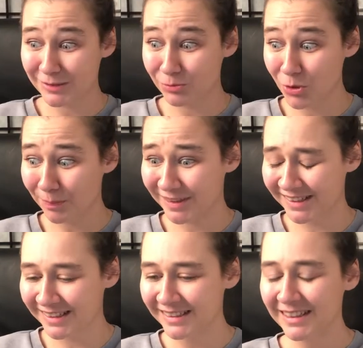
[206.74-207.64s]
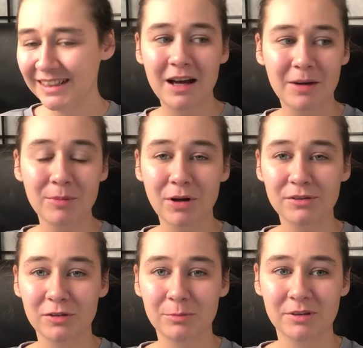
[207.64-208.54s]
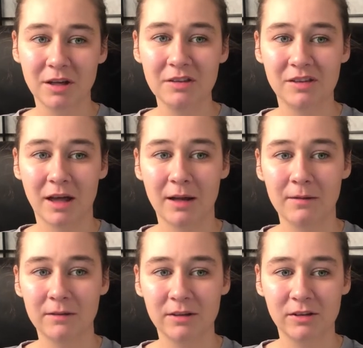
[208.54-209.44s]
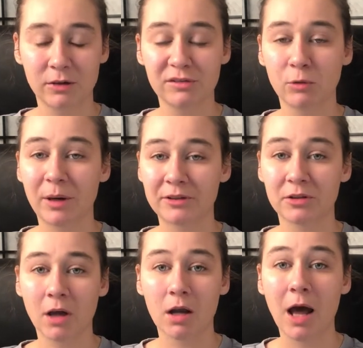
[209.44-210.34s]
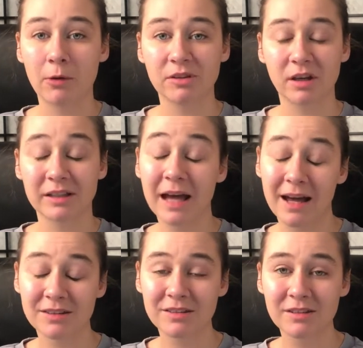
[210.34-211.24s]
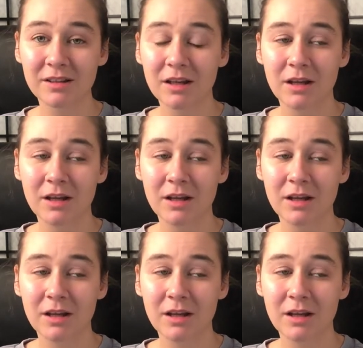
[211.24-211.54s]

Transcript: Whoops. But also besides that, this is also why they're not outside cats.